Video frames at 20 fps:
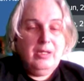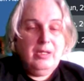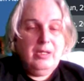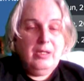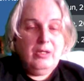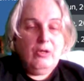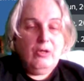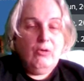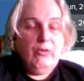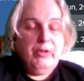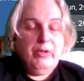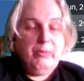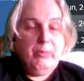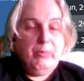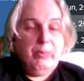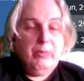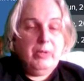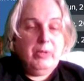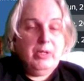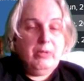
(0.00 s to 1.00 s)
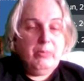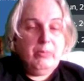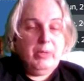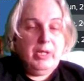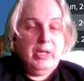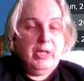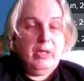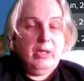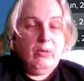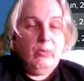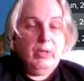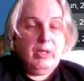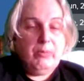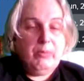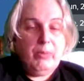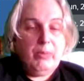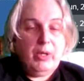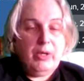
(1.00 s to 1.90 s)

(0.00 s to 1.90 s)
Oh, they're they're playing a week apart.